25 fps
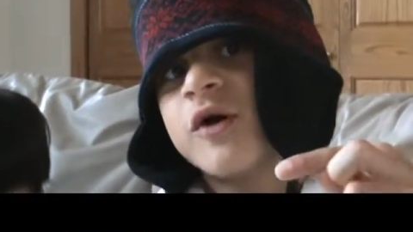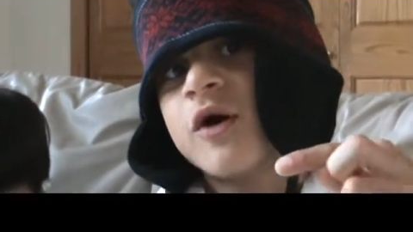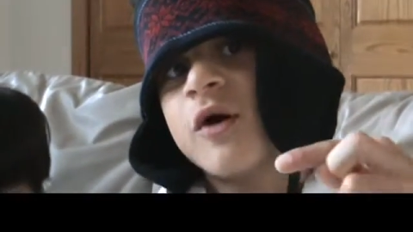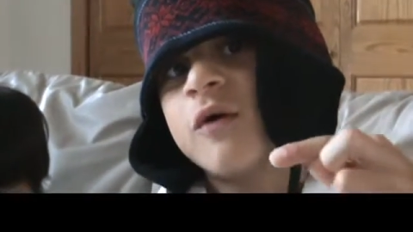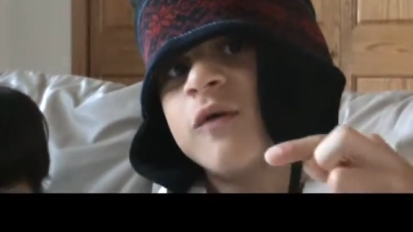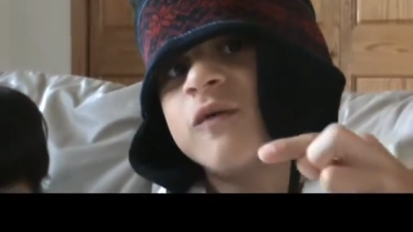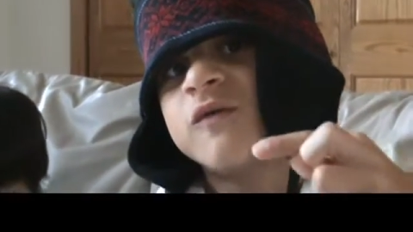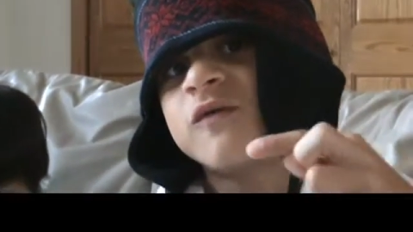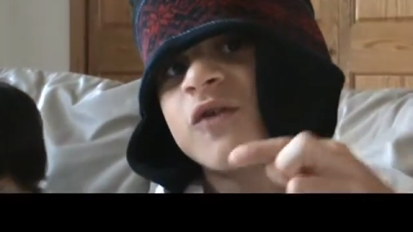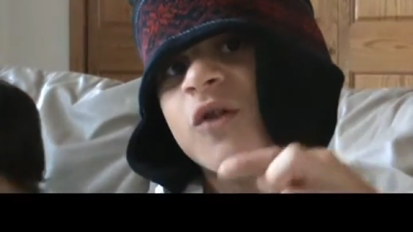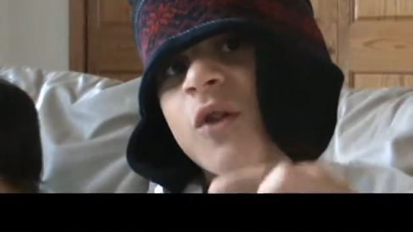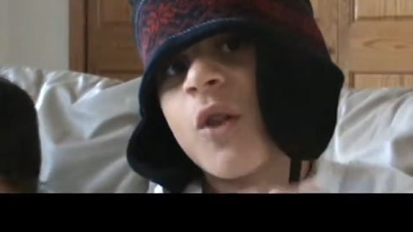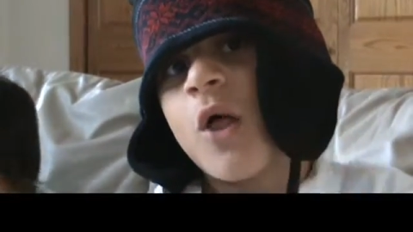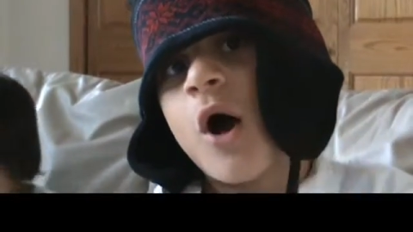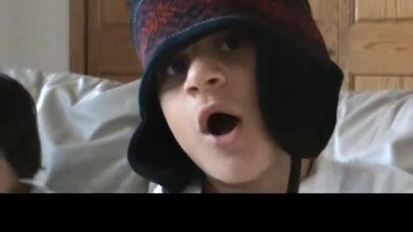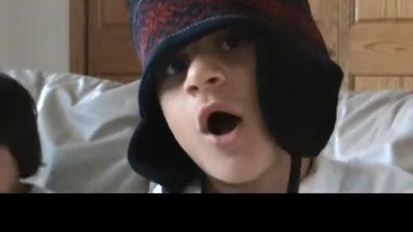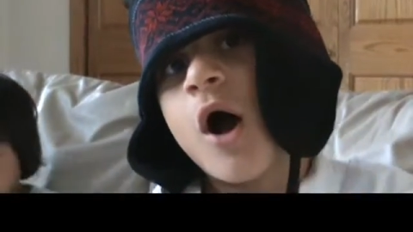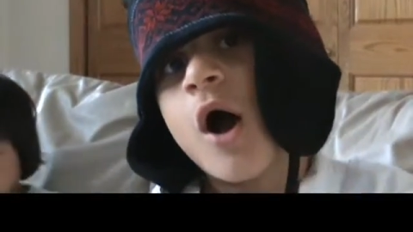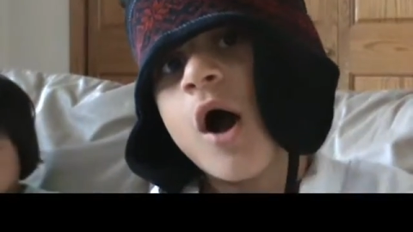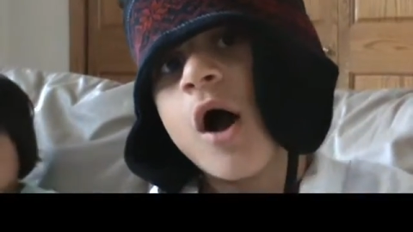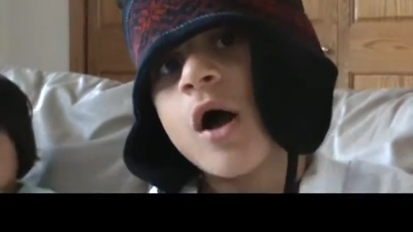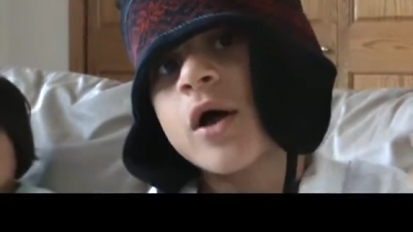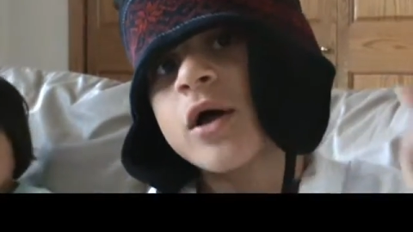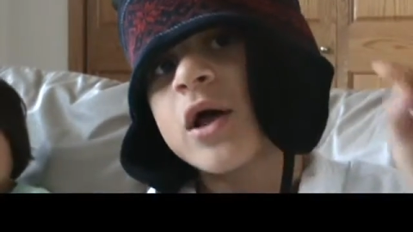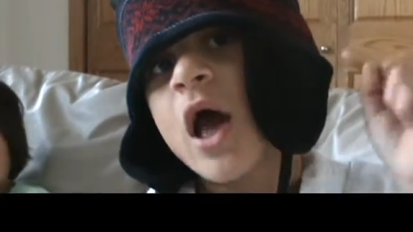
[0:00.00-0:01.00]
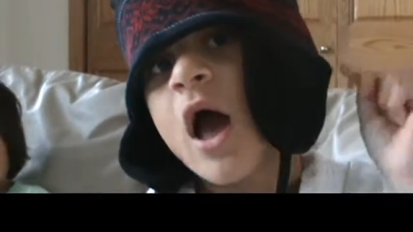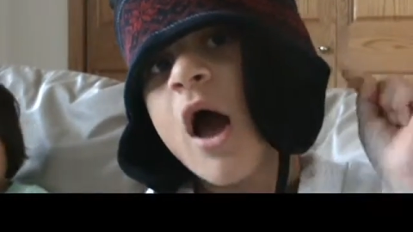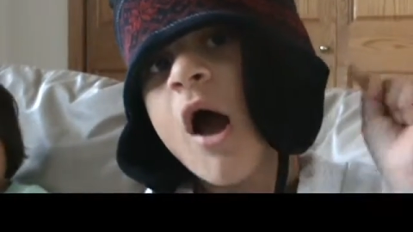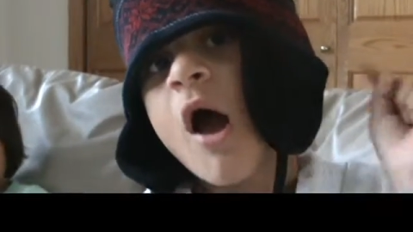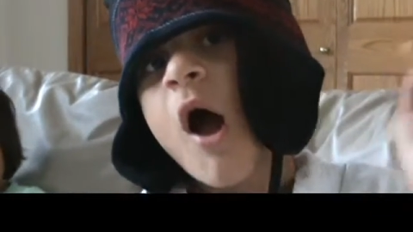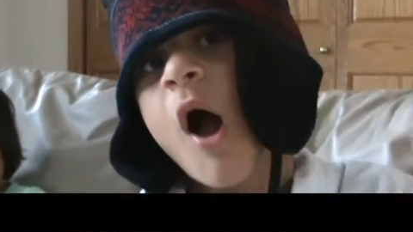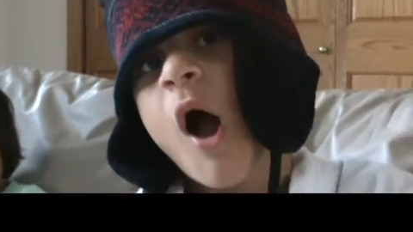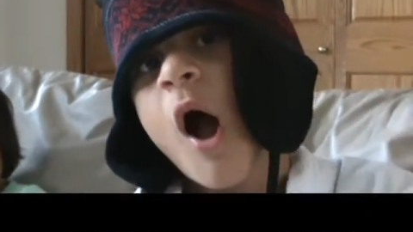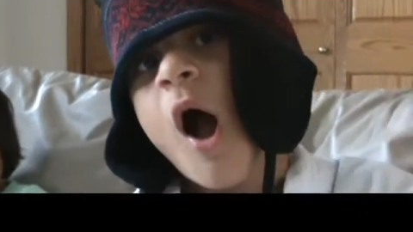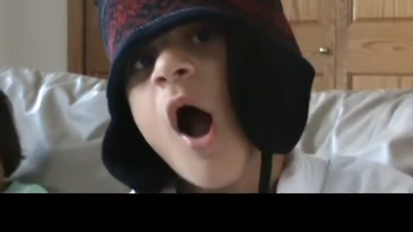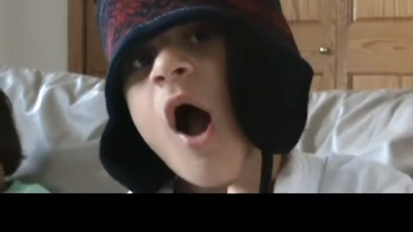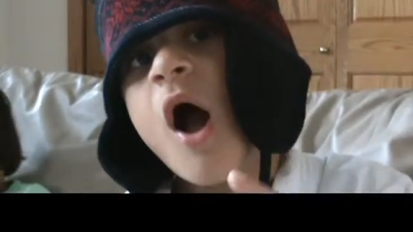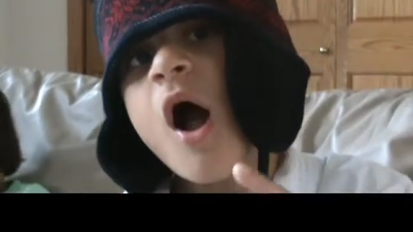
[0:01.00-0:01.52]
goes along.
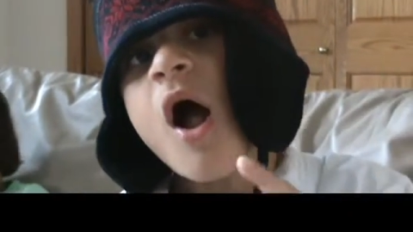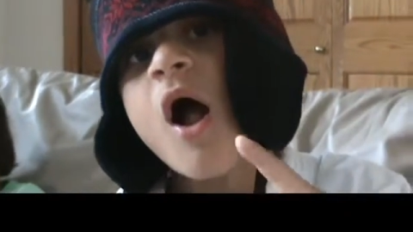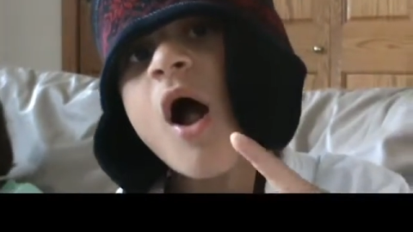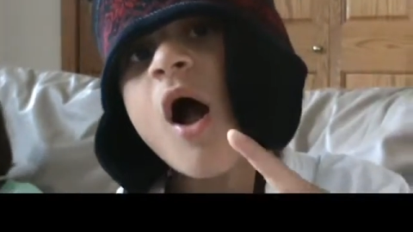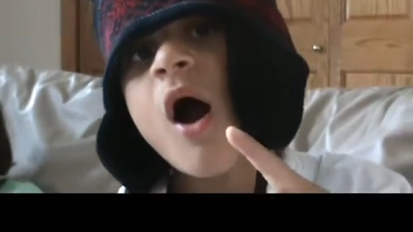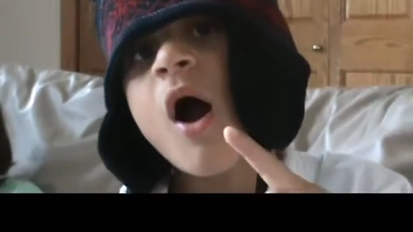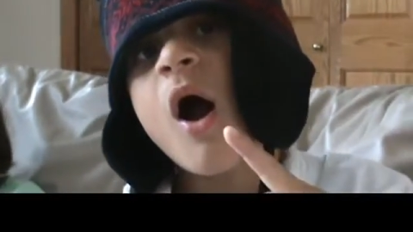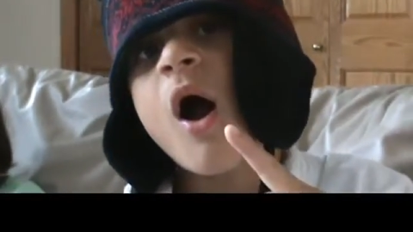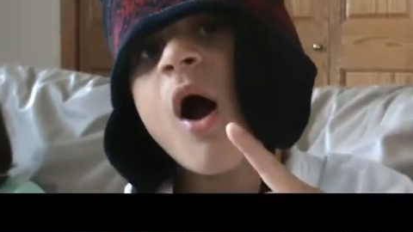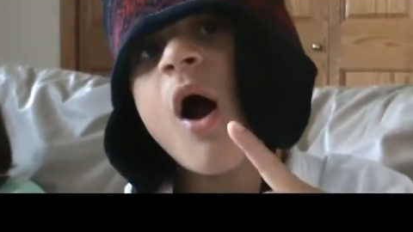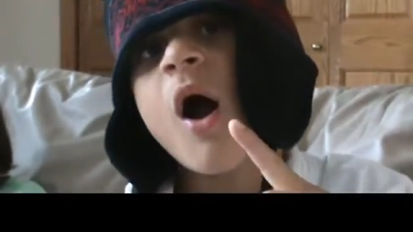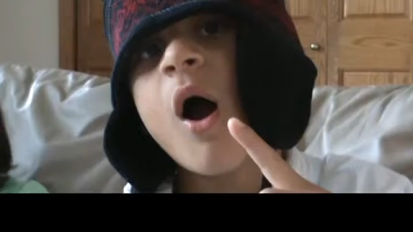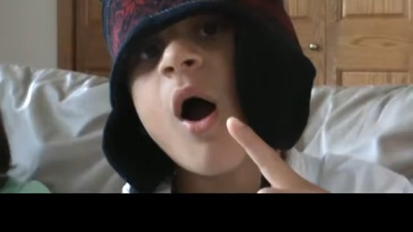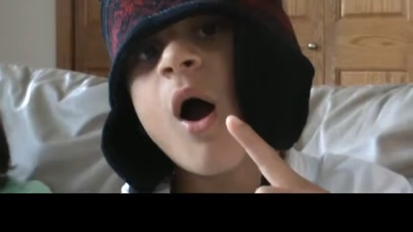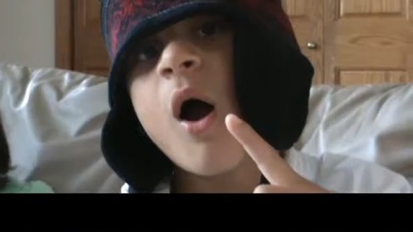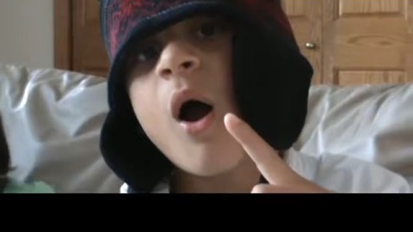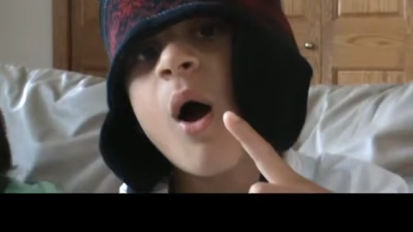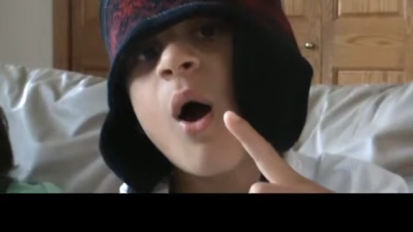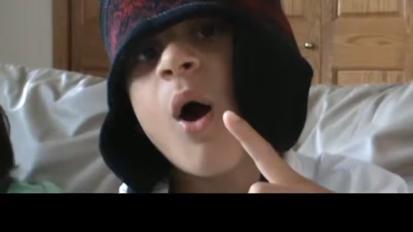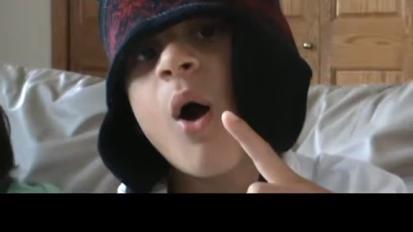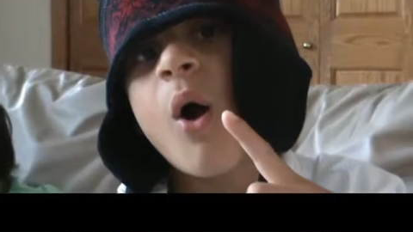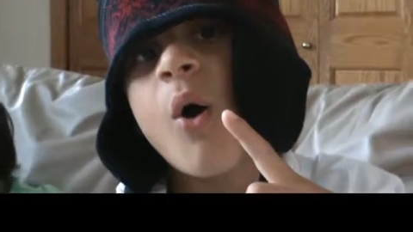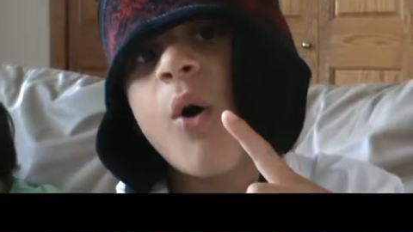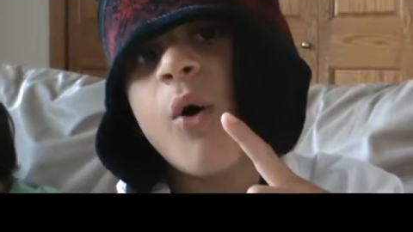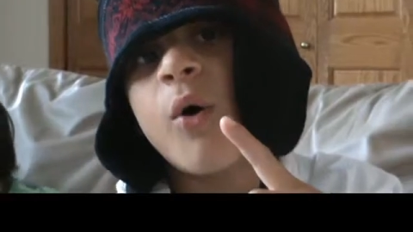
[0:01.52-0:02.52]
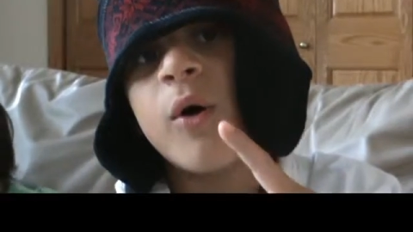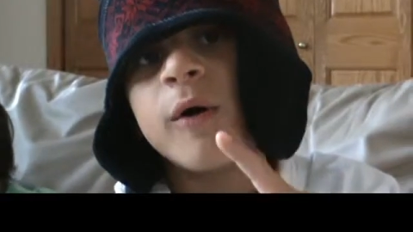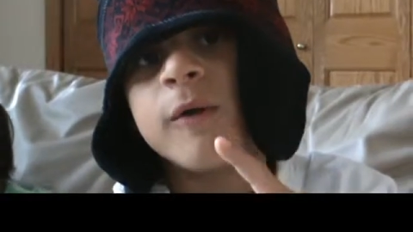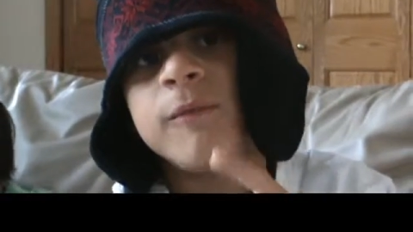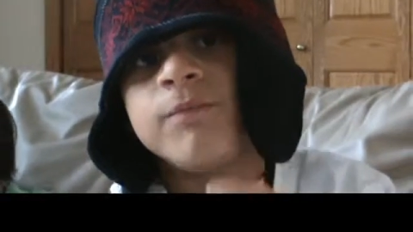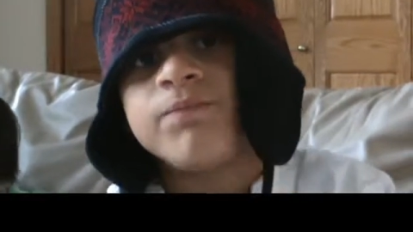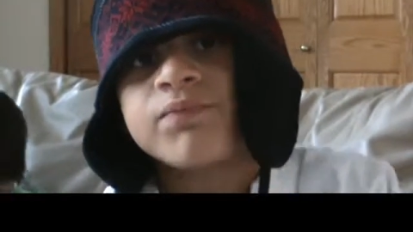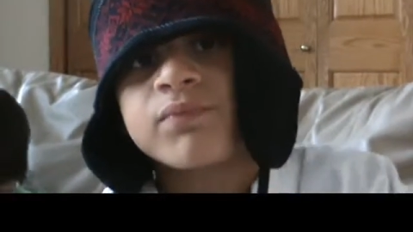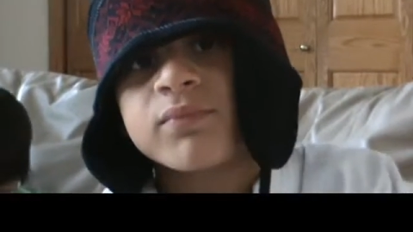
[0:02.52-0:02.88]
Oh,